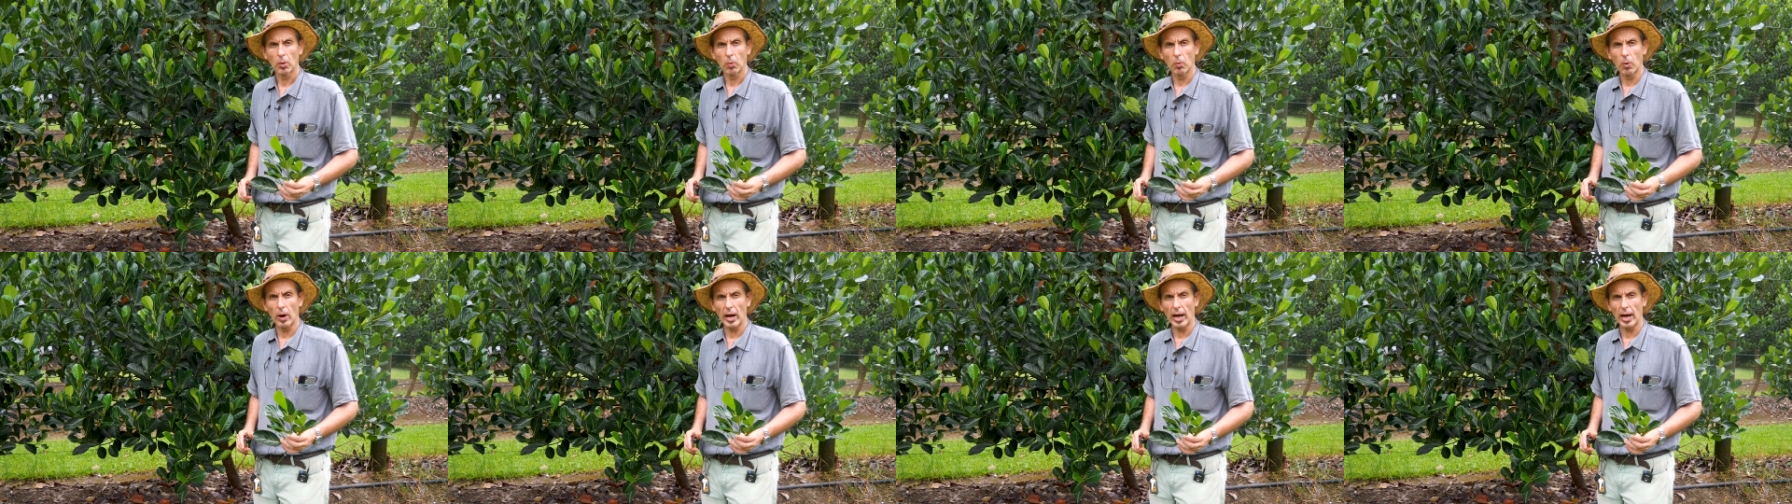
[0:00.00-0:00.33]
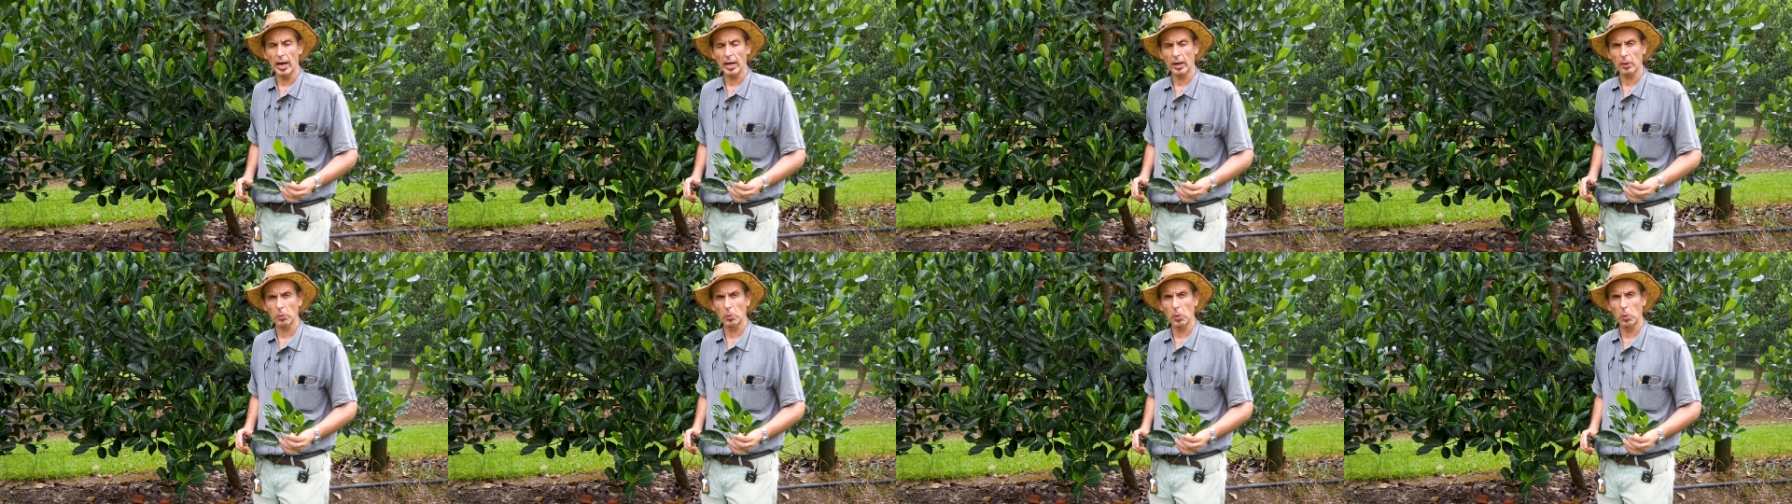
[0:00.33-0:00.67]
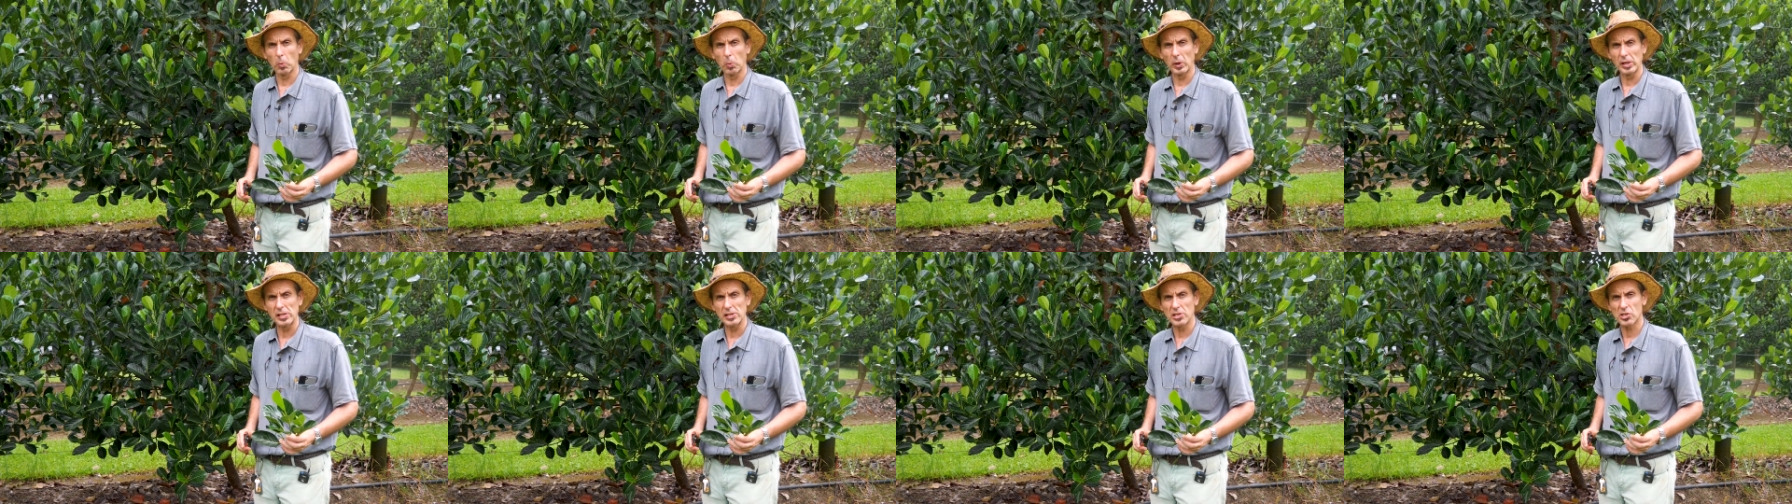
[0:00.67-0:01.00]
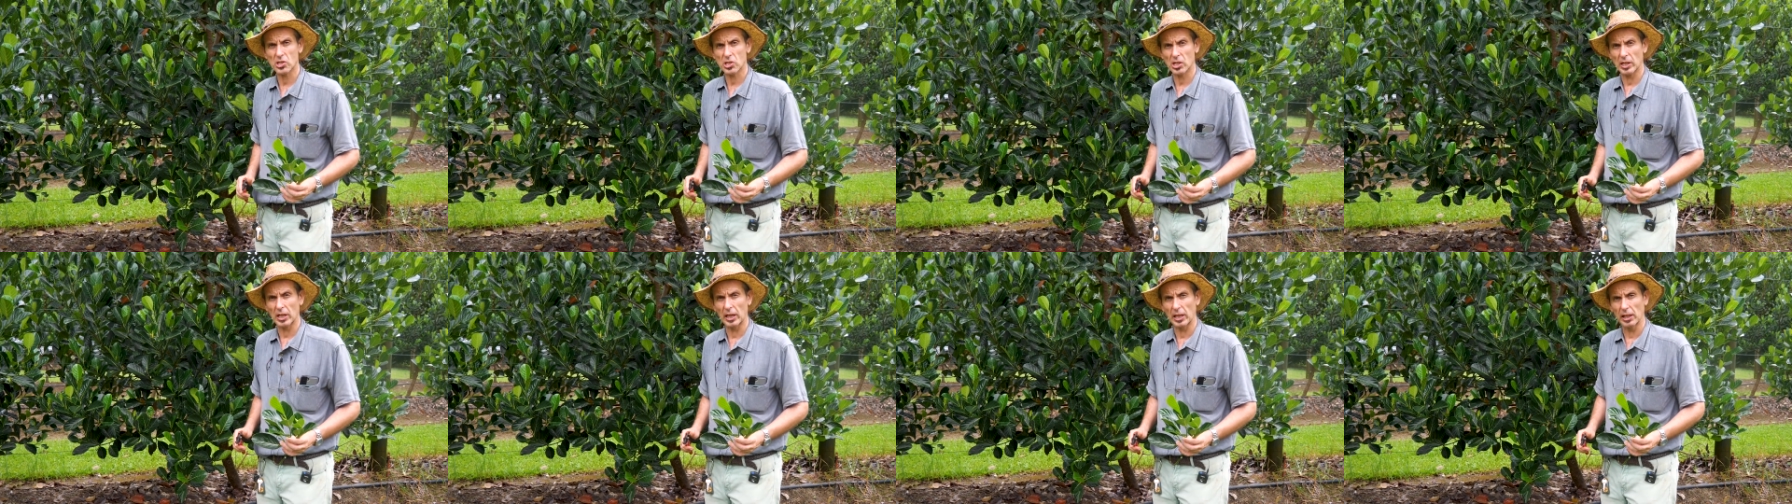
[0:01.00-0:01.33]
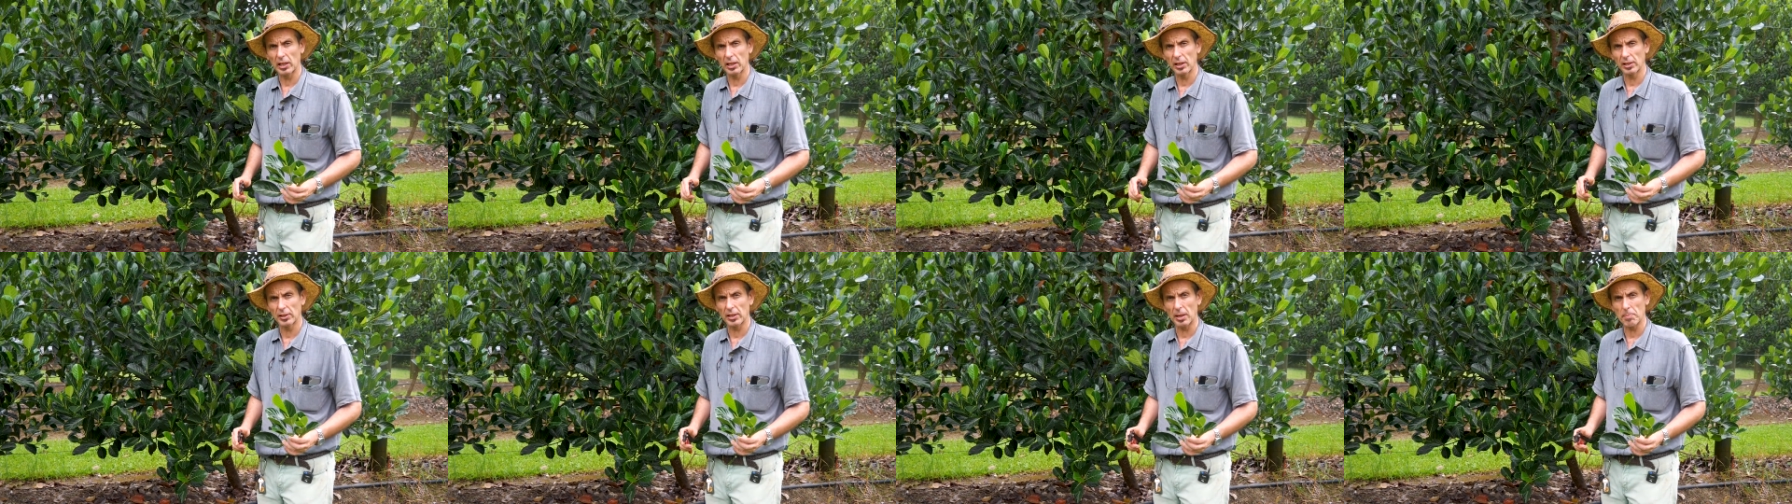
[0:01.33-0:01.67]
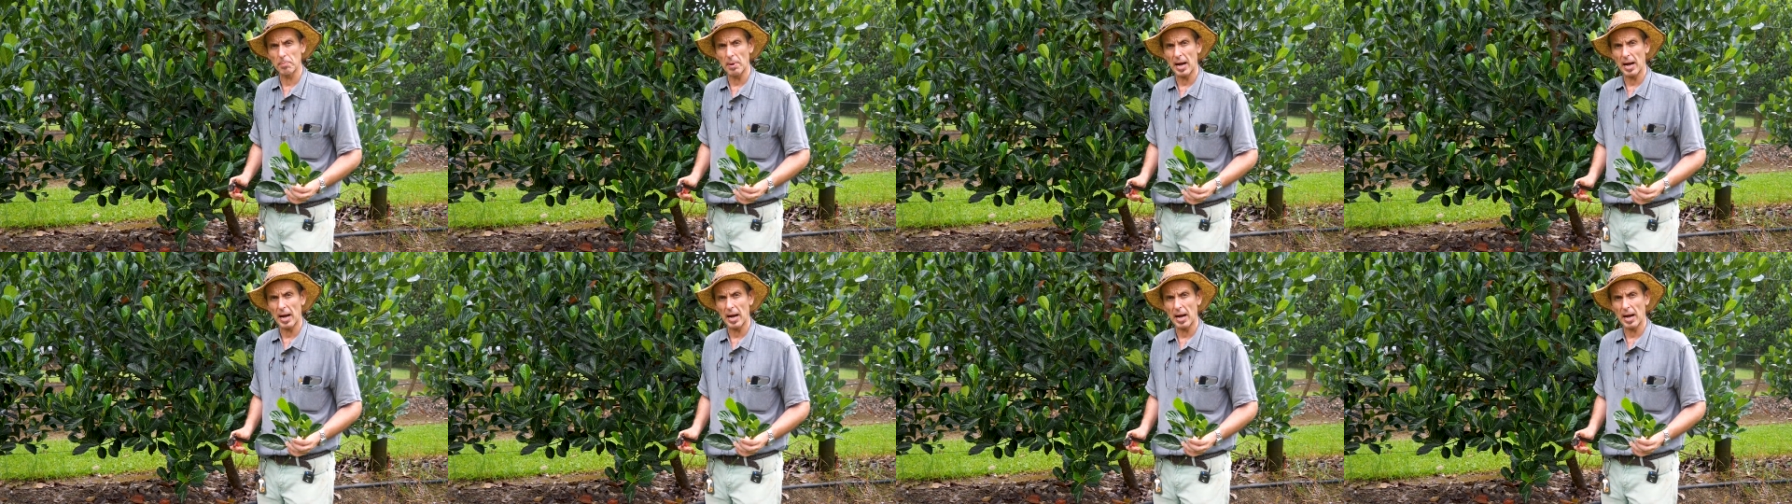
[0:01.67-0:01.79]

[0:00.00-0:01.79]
where we will seal the